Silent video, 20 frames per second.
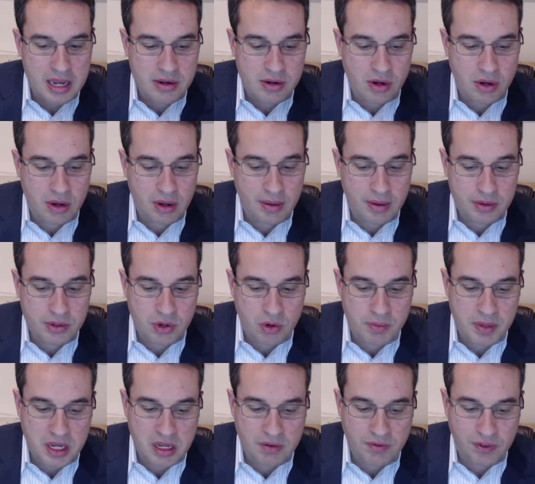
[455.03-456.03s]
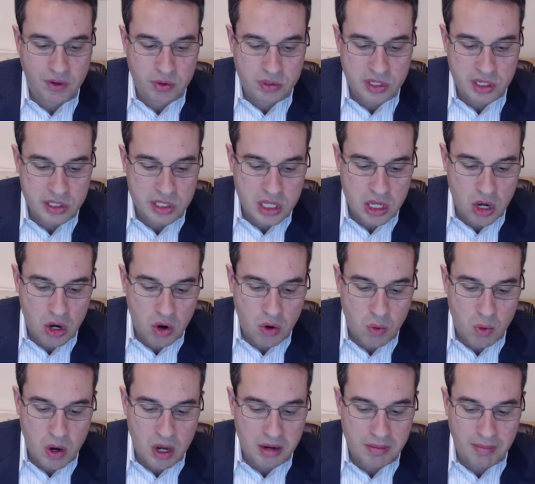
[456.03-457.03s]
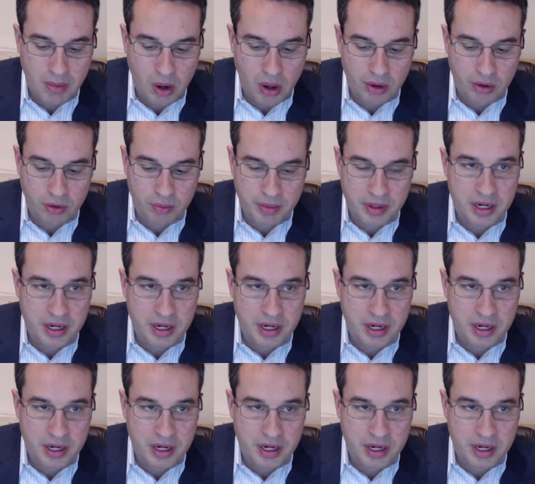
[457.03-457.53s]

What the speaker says: and don't be confused, it's the O1 model,